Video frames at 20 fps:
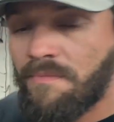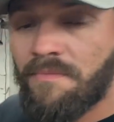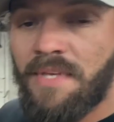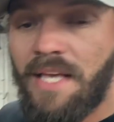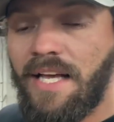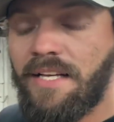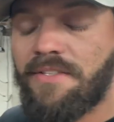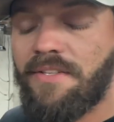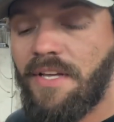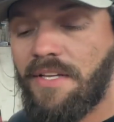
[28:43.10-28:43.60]

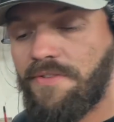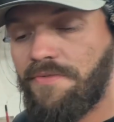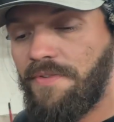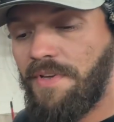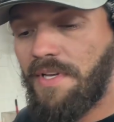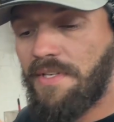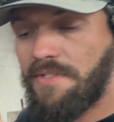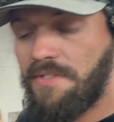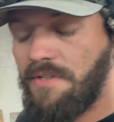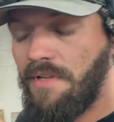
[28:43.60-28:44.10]
gas tank's
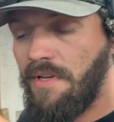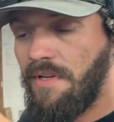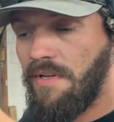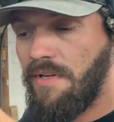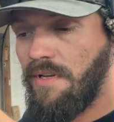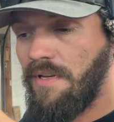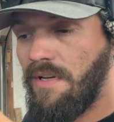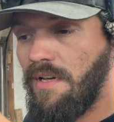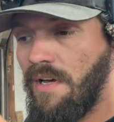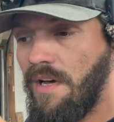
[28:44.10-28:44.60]
fixed,
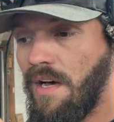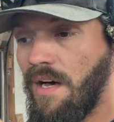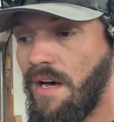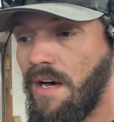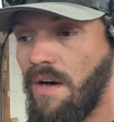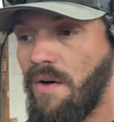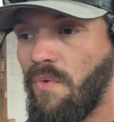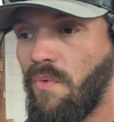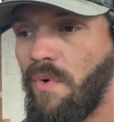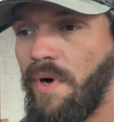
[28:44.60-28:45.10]

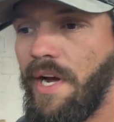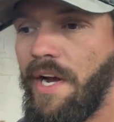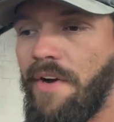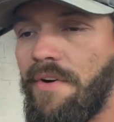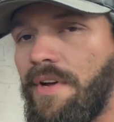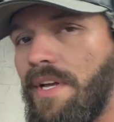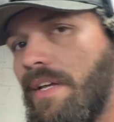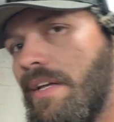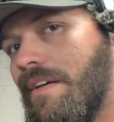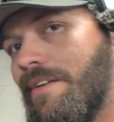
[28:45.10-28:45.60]

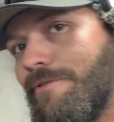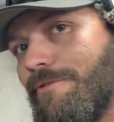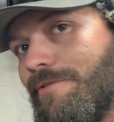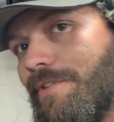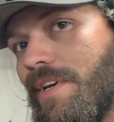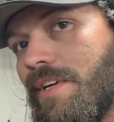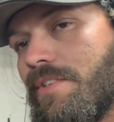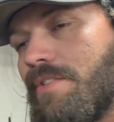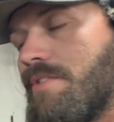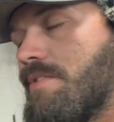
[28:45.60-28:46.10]
wiring
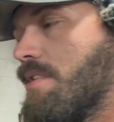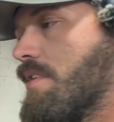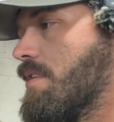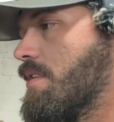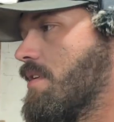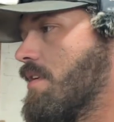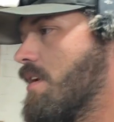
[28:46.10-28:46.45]
fixed.